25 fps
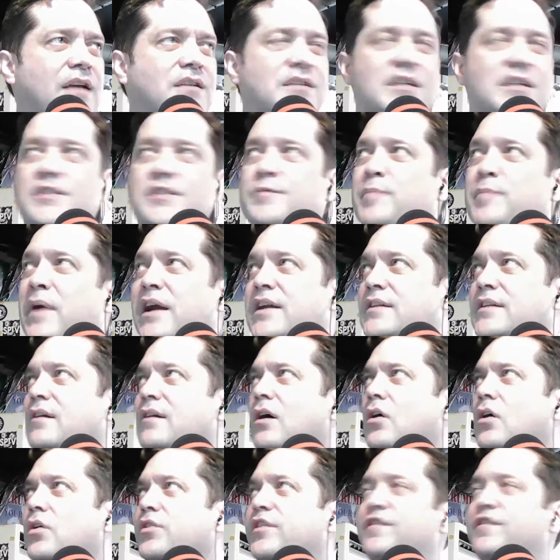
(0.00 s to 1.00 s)
despite
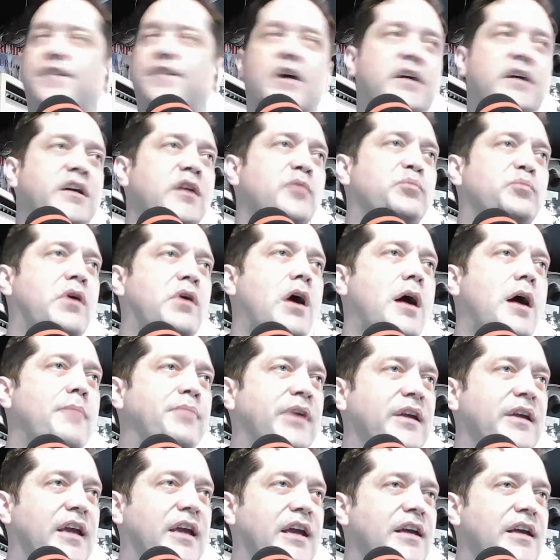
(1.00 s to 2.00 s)
all the fucking
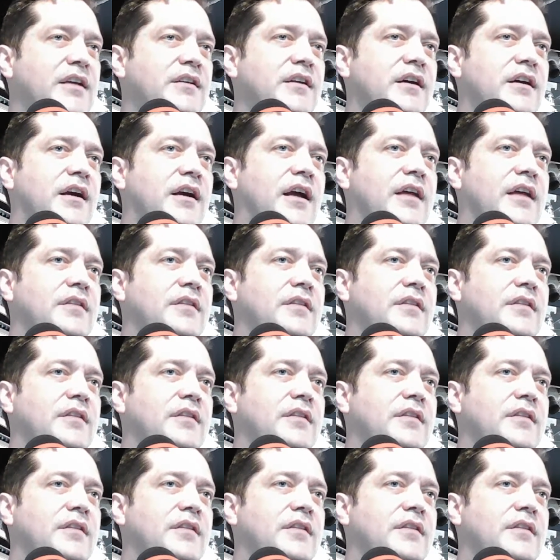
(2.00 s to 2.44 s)
propaganda